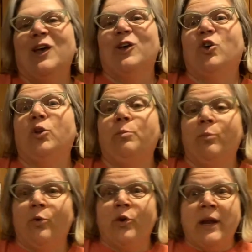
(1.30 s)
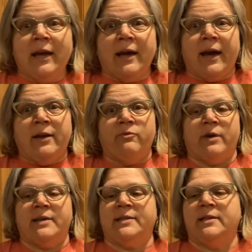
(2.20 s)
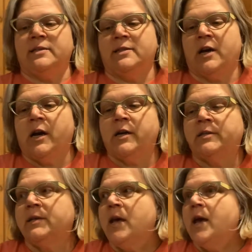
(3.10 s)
Good morning, Guide and Rising Stars.